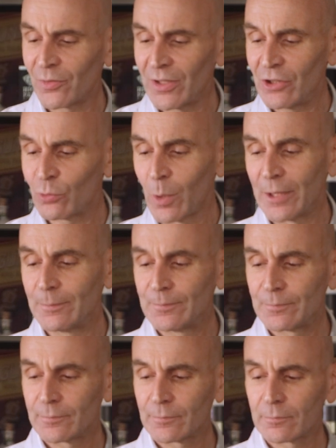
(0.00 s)
for each one.
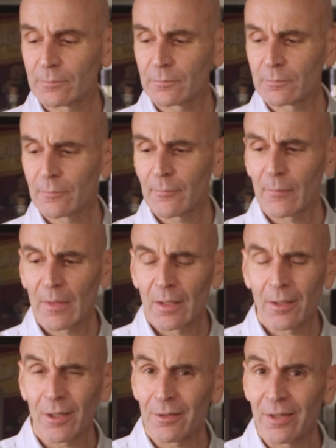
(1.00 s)

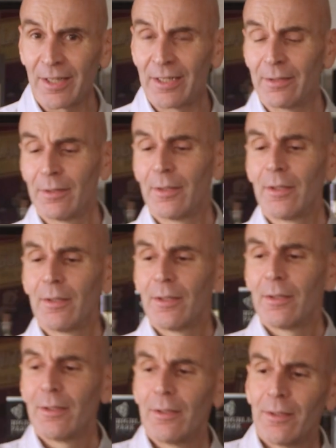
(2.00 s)
Alright,
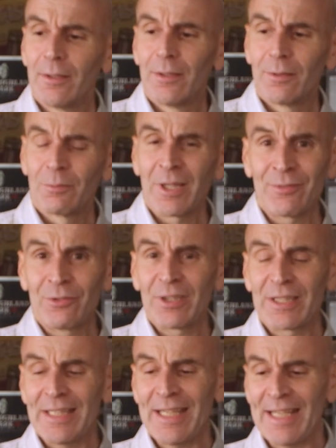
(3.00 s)
we haven't
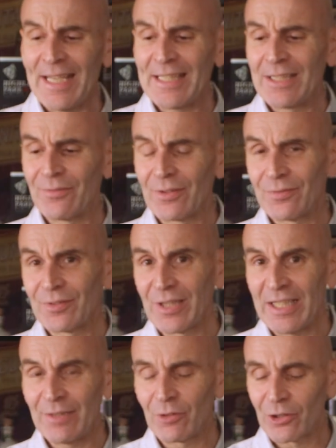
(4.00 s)
really hit any of the
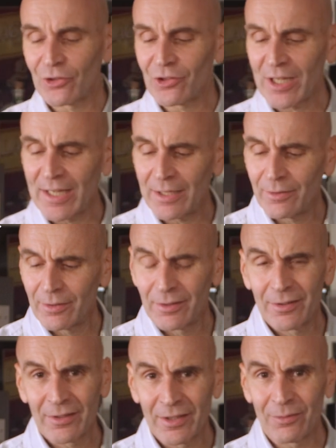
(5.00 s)
flavours yet
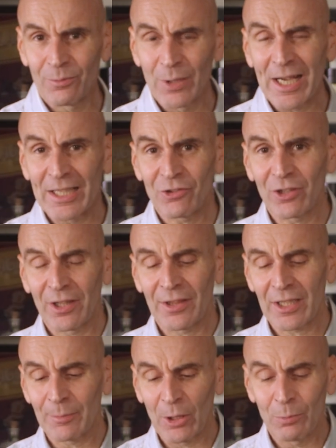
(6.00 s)
that we actually
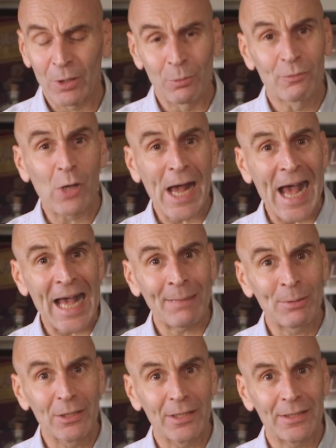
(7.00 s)
think about. Well, we've got
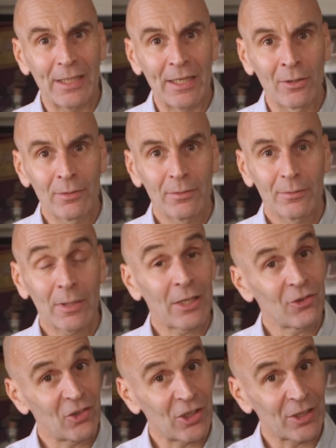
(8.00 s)
apple in there,
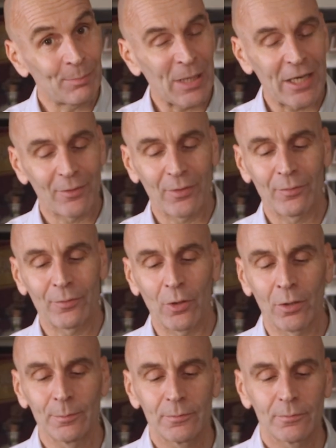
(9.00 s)
that's certainly part of the
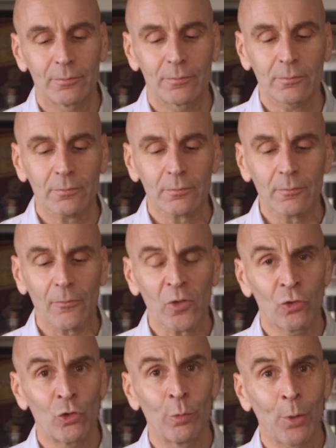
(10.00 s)
fall.
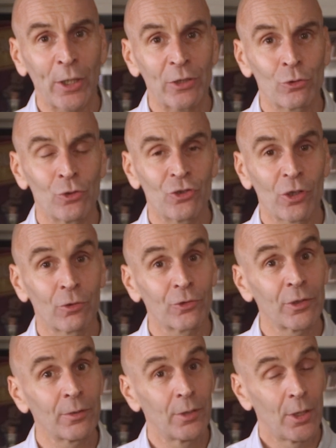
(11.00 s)
2
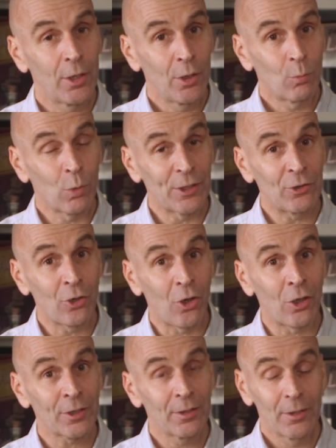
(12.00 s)
children, 1
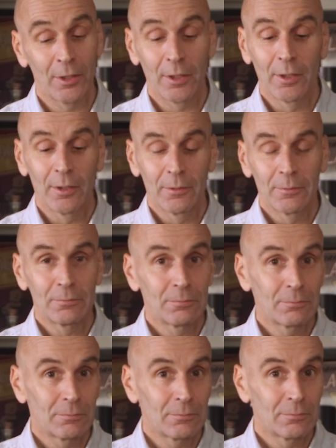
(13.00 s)
dog,
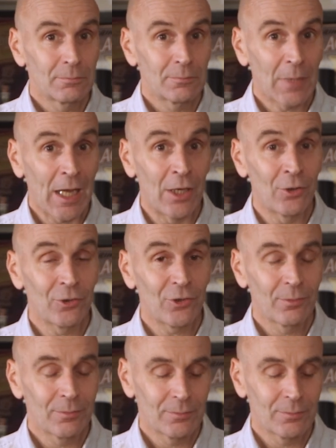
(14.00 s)
out